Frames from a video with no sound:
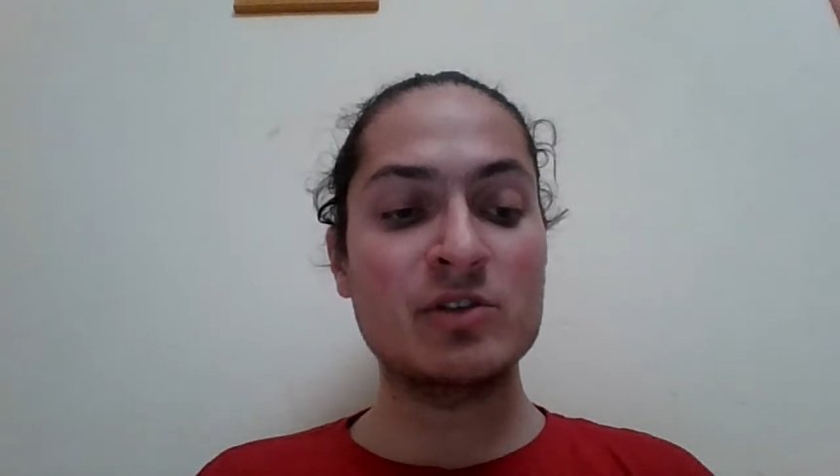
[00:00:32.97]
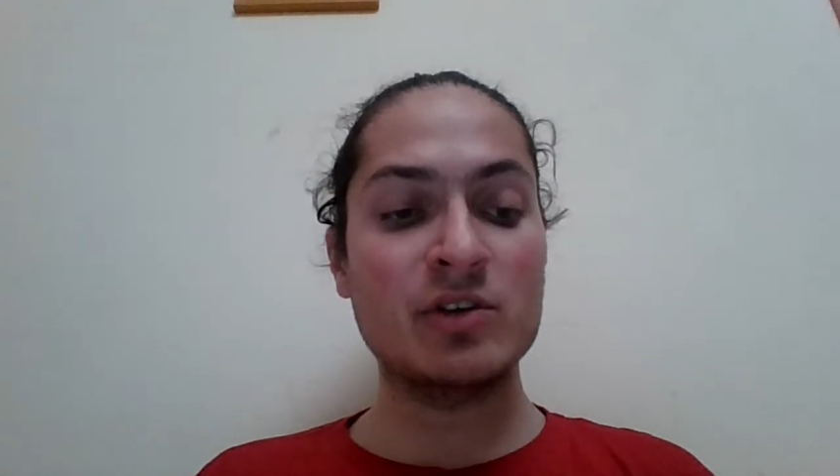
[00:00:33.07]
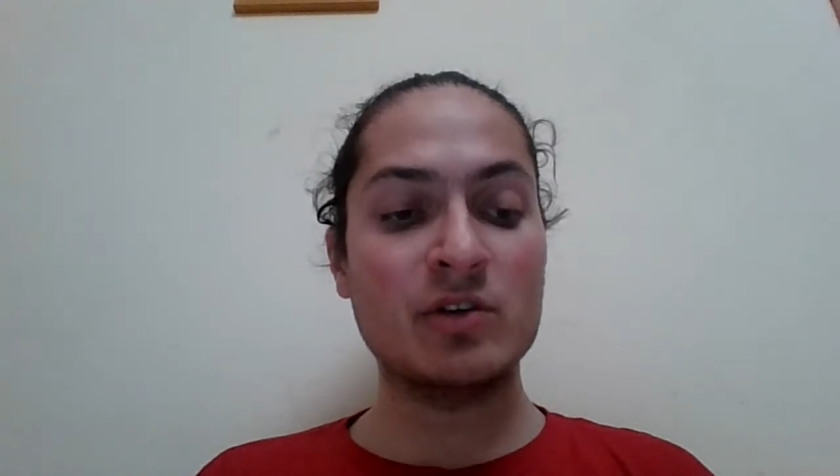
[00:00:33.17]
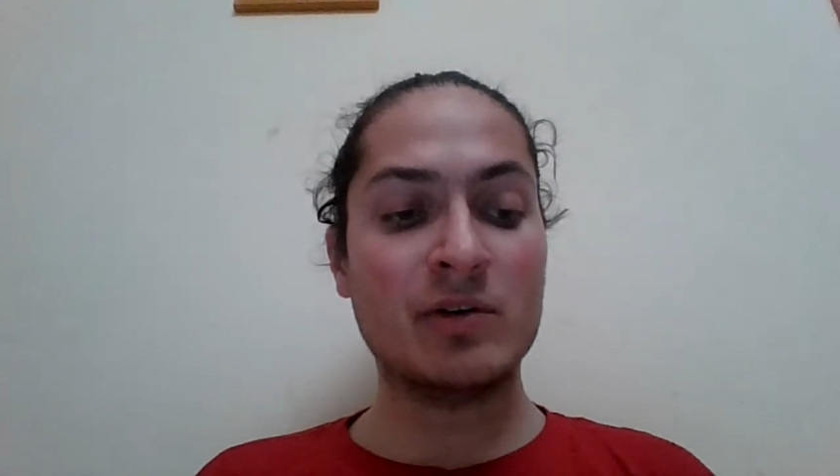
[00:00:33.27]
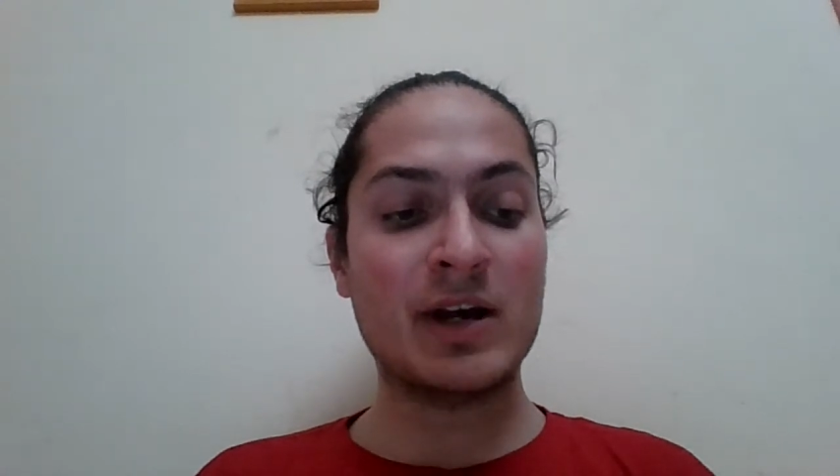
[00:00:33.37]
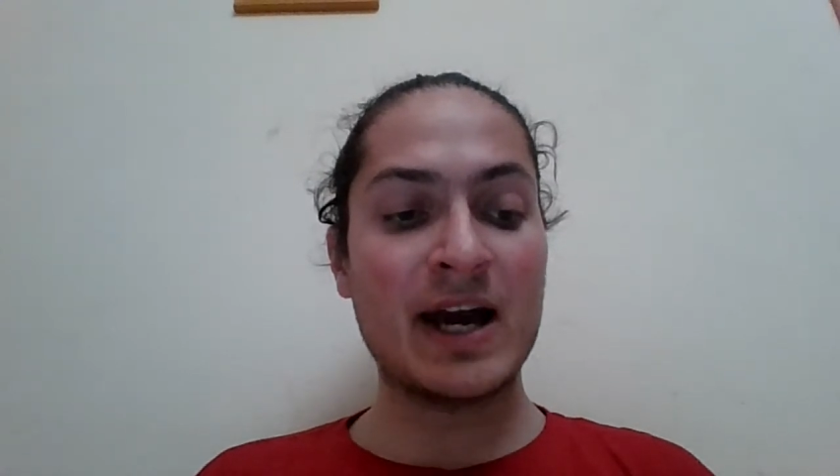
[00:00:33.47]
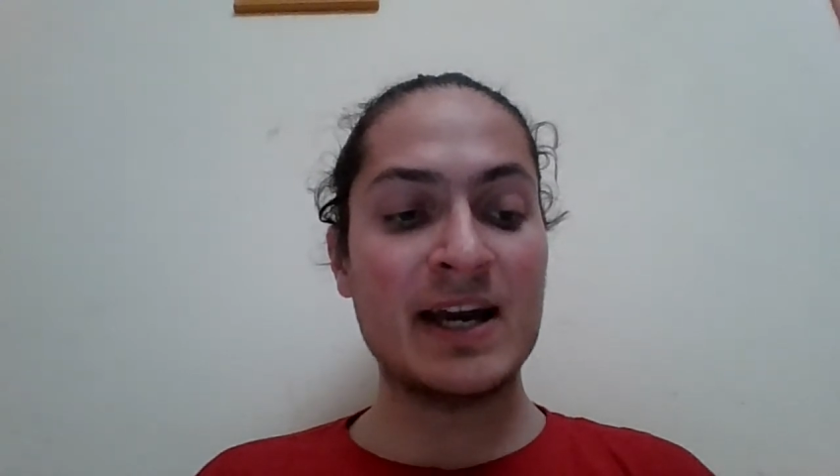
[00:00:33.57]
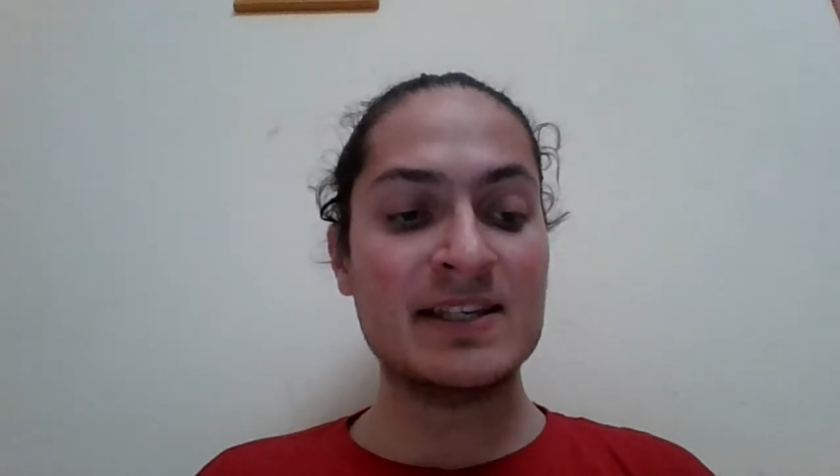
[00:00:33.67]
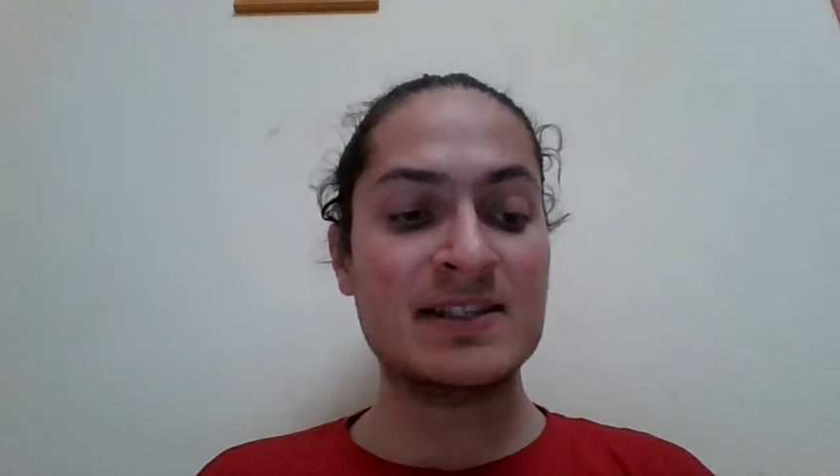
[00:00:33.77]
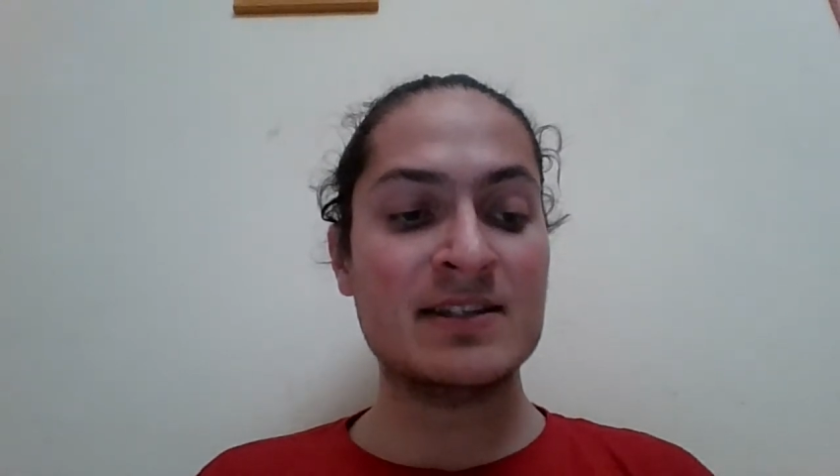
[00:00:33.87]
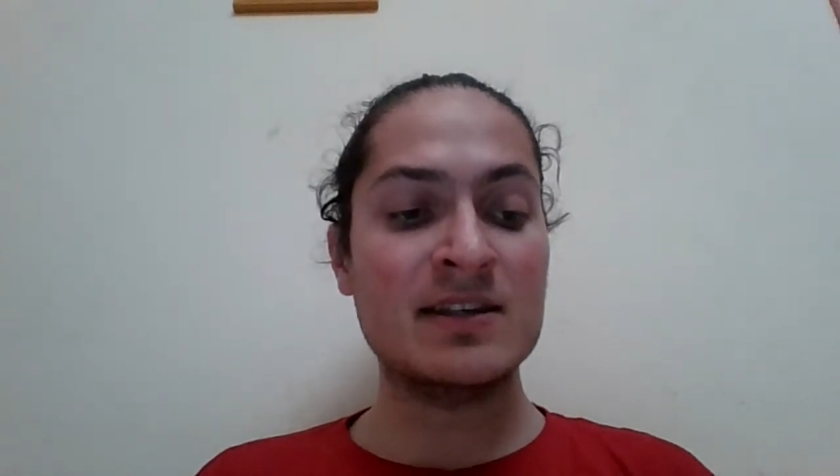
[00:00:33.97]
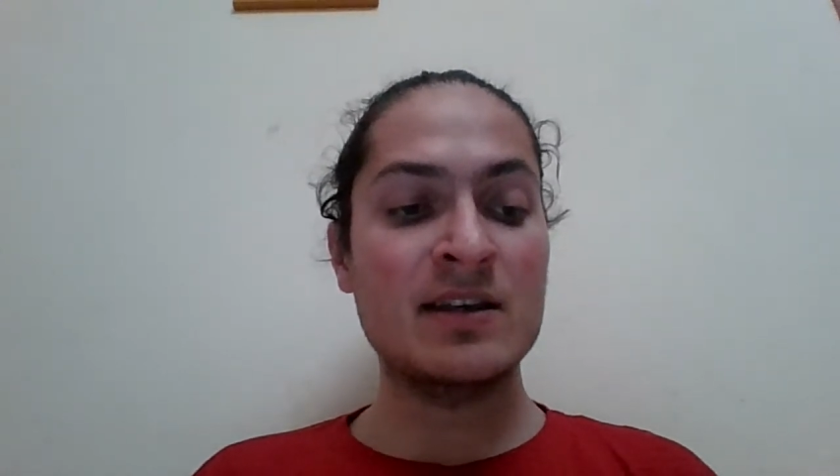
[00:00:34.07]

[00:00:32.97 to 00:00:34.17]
to you guys.